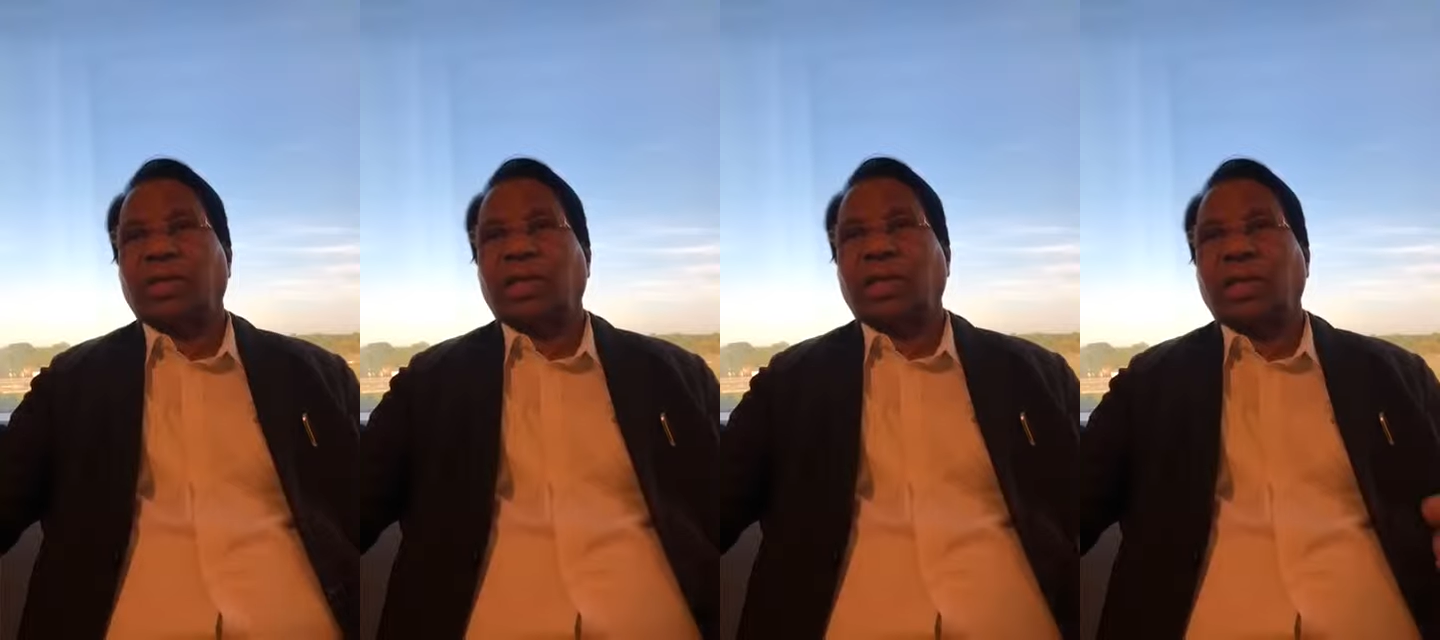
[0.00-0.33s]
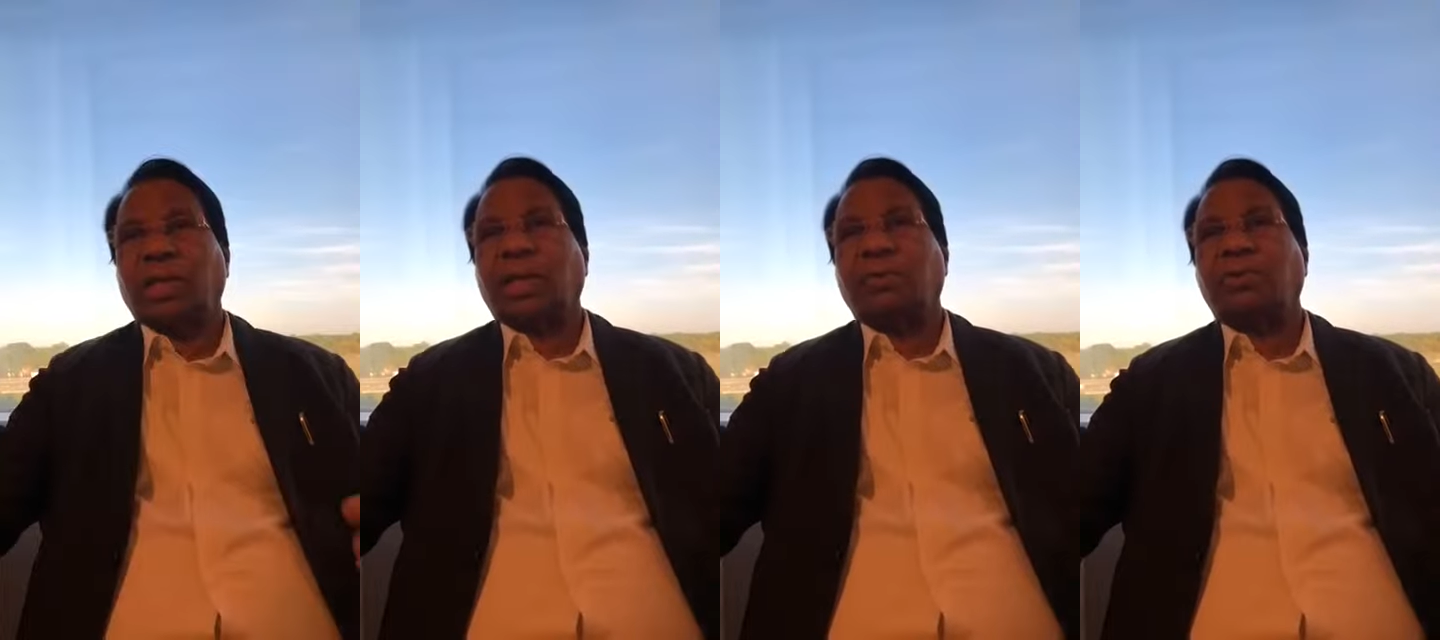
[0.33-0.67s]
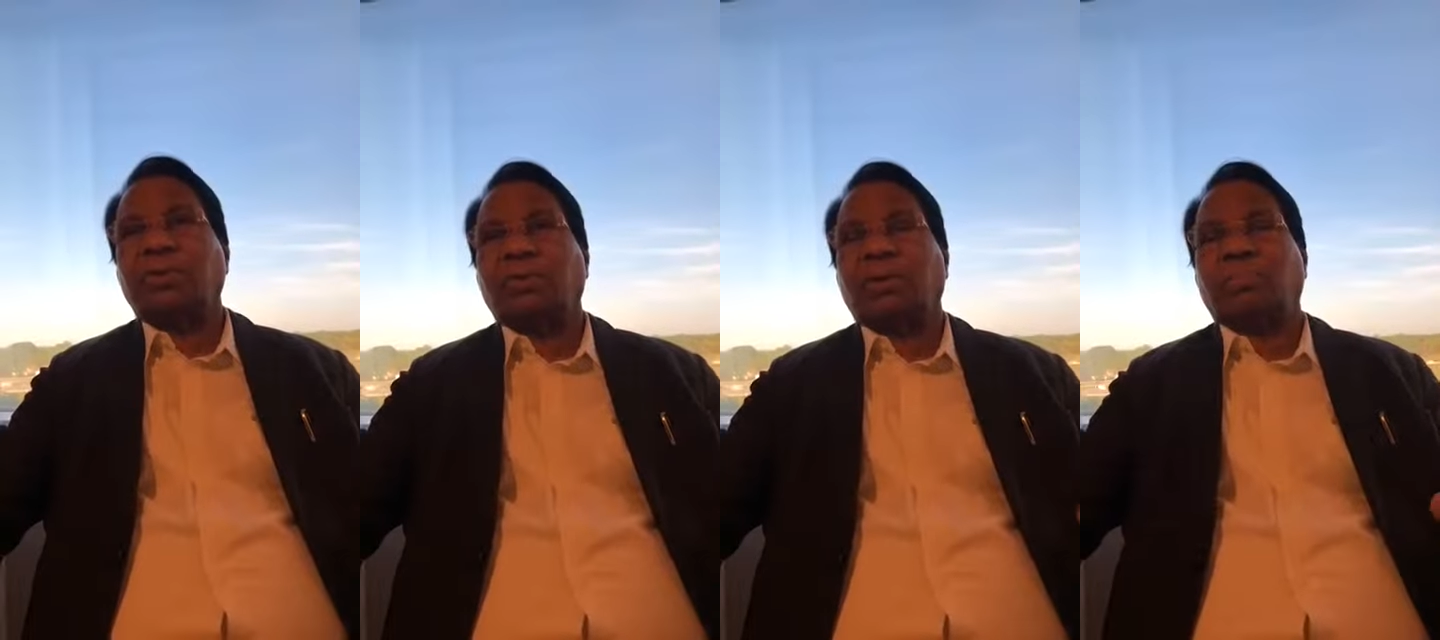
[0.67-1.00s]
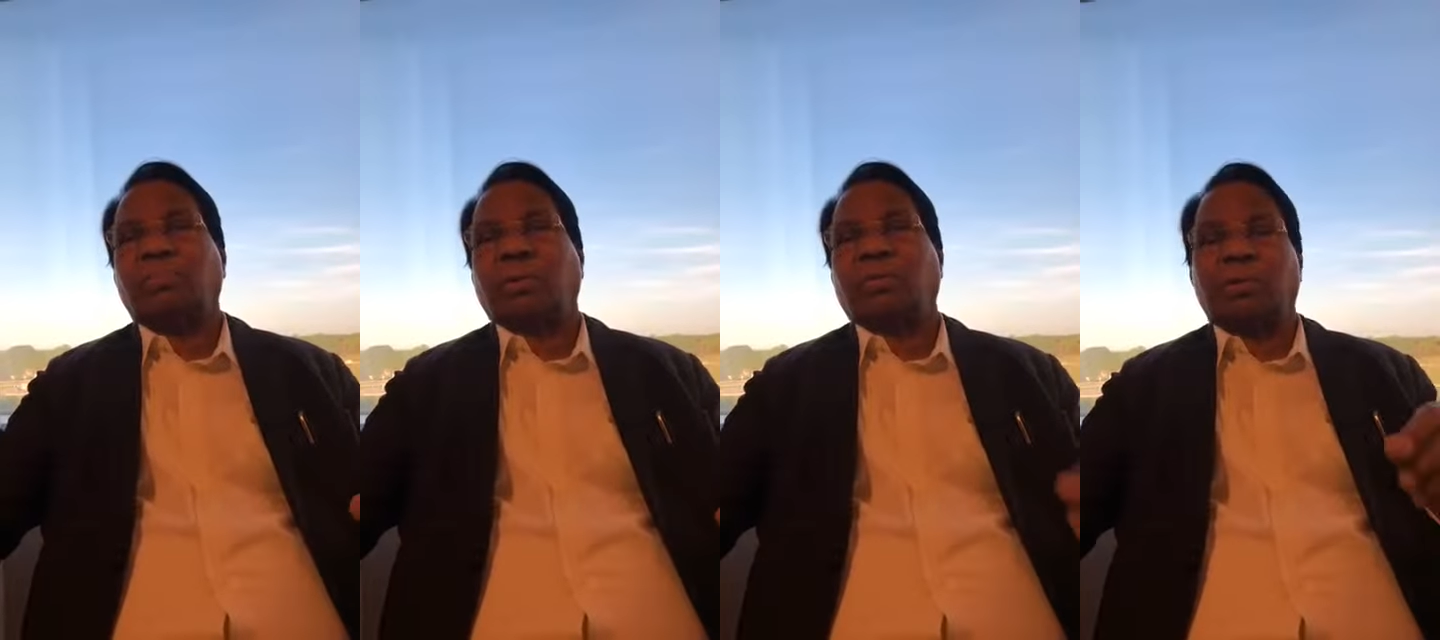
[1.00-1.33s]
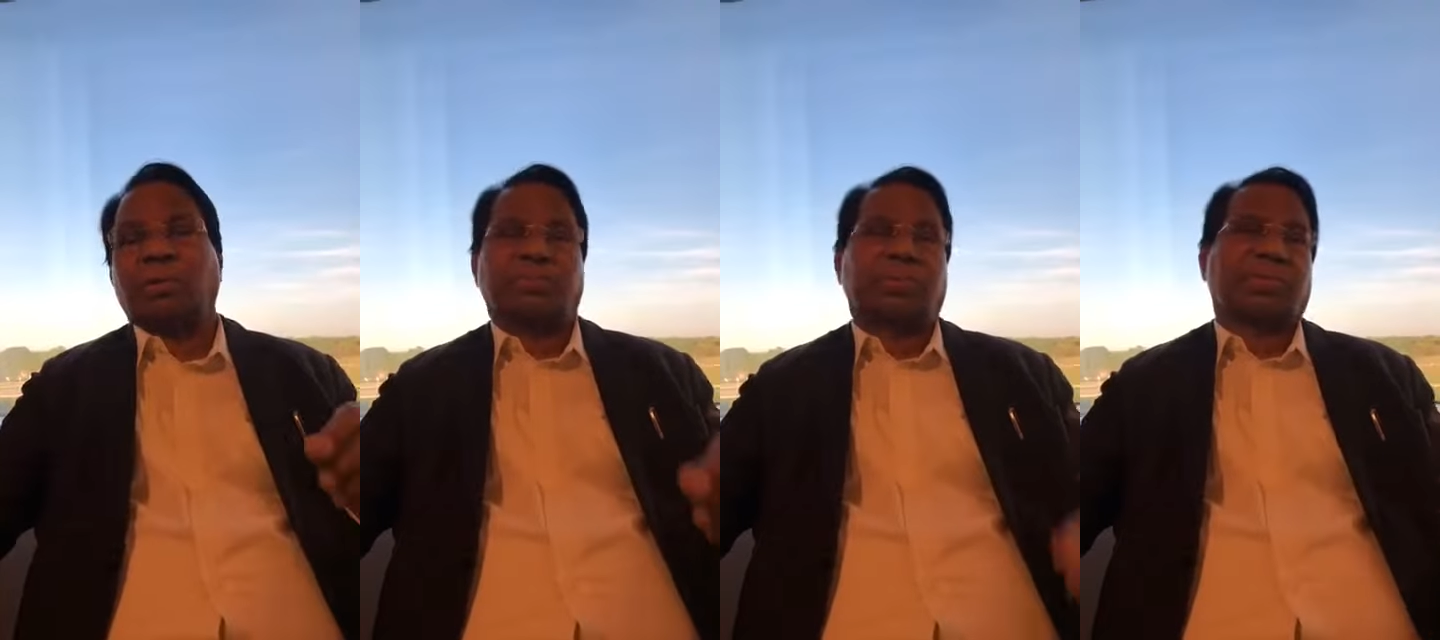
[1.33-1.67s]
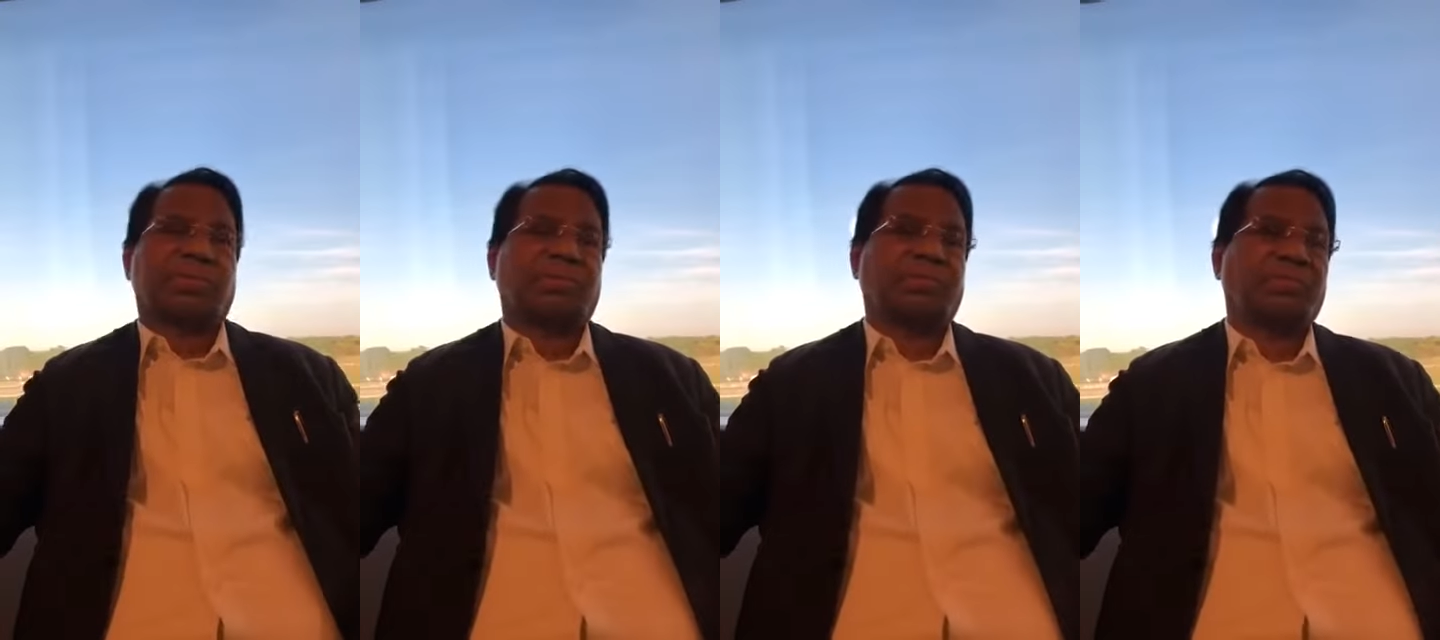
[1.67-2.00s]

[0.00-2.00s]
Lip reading: the individual problems.